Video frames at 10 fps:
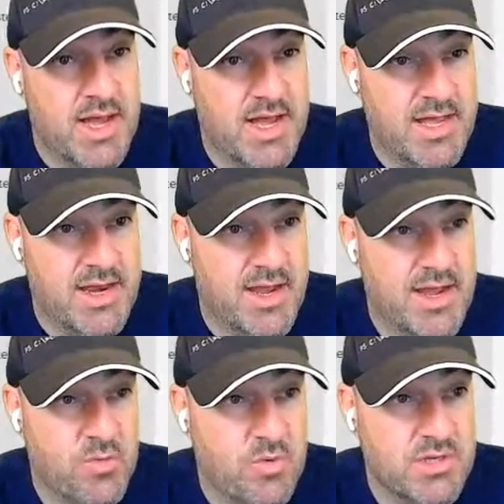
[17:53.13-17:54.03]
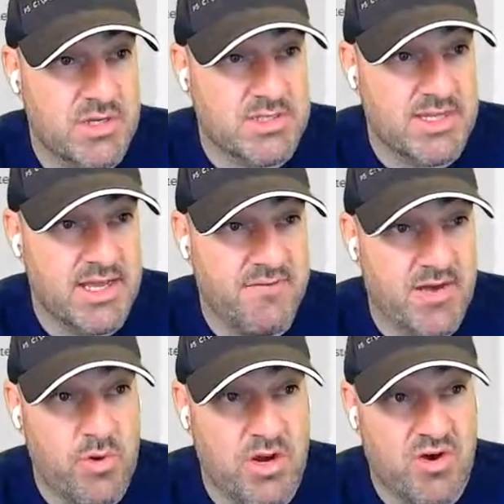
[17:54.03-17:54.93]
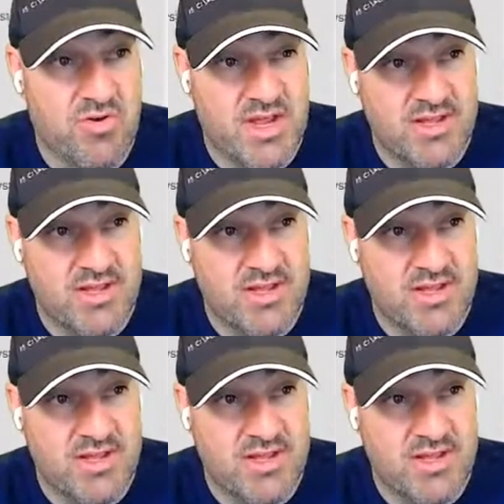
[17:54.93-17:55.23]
and I would say if I were to create a